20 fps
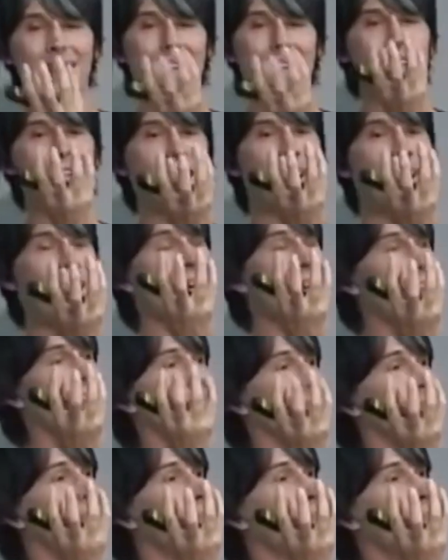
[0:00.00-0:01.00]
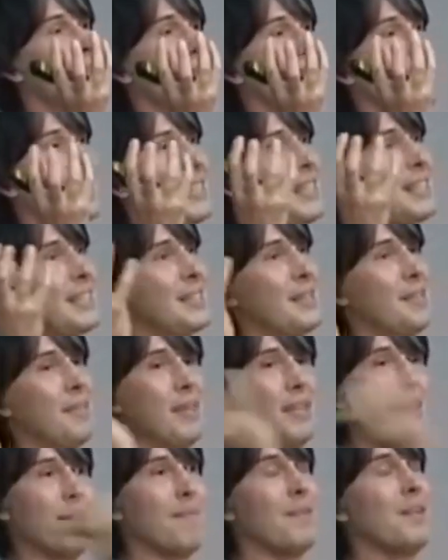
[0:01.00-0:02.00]
like the Earth and the Moon system
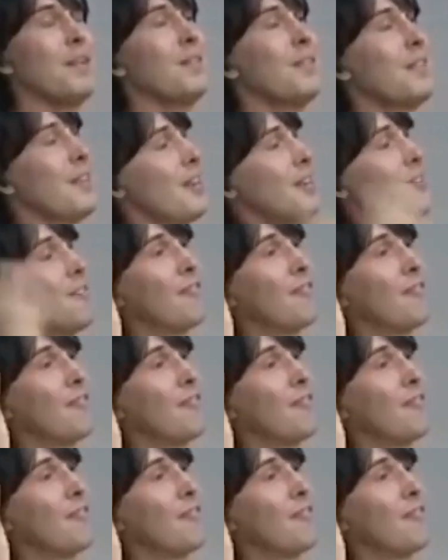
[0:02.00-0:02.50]
with the Moon